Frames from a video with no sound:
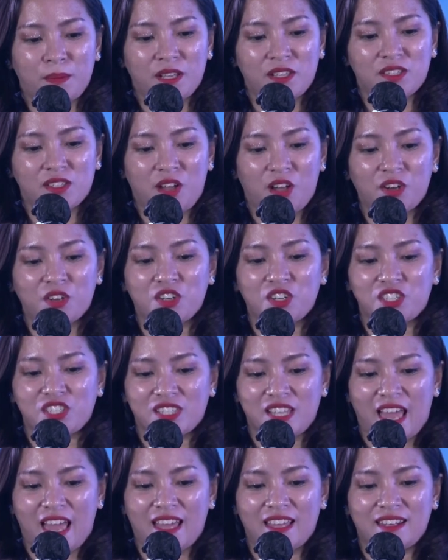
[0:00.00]
help us
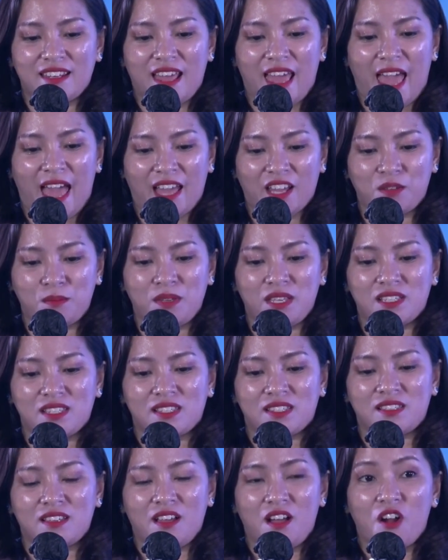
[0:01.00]
understand
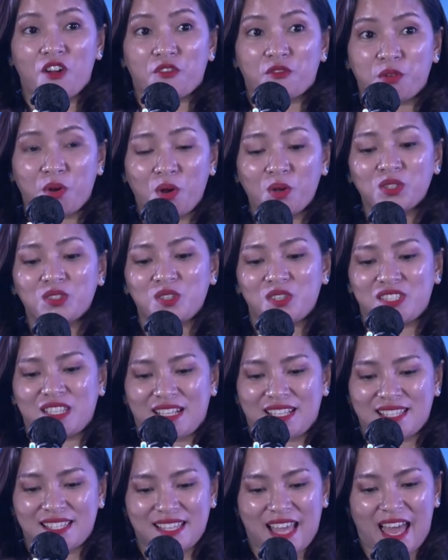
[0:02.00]
Atomy's road to
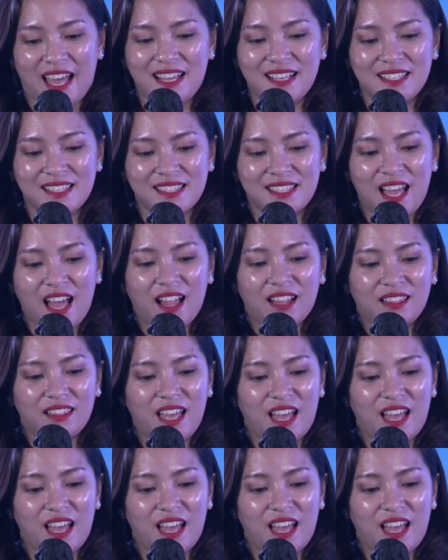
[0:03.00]
success,